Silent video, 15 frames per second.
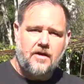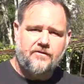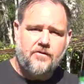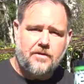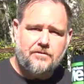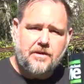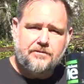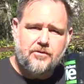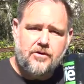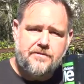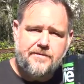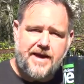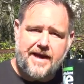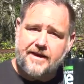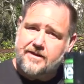I've got my brew
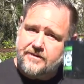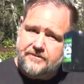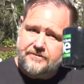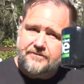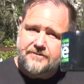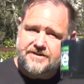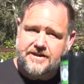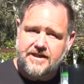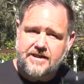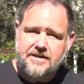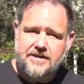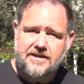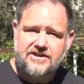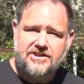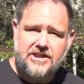back, see,
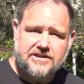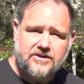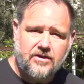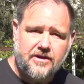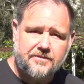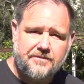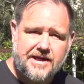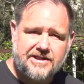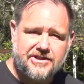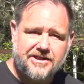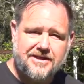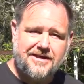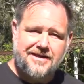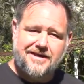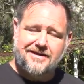just like
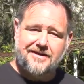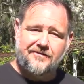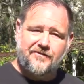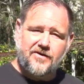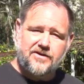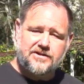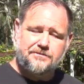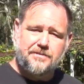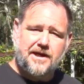magic. The first